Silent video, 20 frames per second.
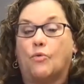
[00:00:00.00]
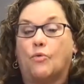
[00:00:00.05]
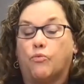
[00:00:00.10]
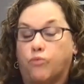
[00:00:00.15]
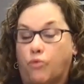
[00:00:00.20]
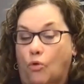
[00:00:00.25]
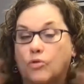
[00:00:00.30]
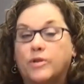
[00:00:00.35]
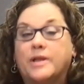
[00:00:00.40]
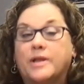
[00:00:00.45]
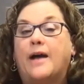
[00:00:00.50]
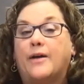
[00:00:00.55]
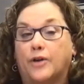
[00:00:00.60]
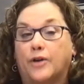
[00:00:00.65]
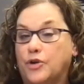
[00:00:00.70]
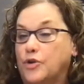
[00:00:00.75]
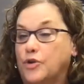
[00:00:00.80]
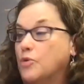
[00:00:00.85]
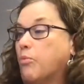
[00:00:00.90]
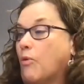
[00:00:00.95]
rolling out a
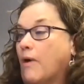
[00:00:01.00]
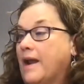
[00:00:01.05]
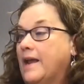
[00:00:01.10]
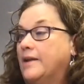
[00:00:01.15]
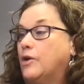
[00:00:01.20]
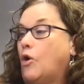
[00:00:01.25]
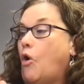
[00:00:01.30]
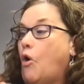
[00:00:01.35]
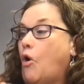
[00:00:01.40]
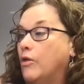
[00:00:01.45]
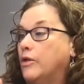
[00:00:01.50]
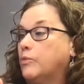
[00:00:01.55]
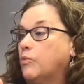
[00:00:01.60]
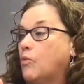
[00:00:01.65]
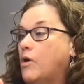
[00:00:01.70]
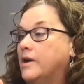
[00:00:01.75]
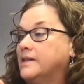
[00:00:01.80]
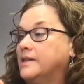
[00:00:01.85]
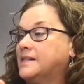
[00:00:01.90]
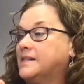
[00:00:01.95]
new brand all at
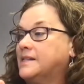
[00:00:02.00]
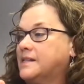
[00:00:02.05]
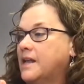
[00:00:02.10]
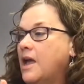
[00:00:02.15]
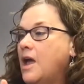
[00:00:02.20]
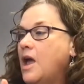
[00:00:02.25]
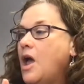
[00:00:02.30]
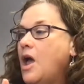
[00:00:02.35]
once,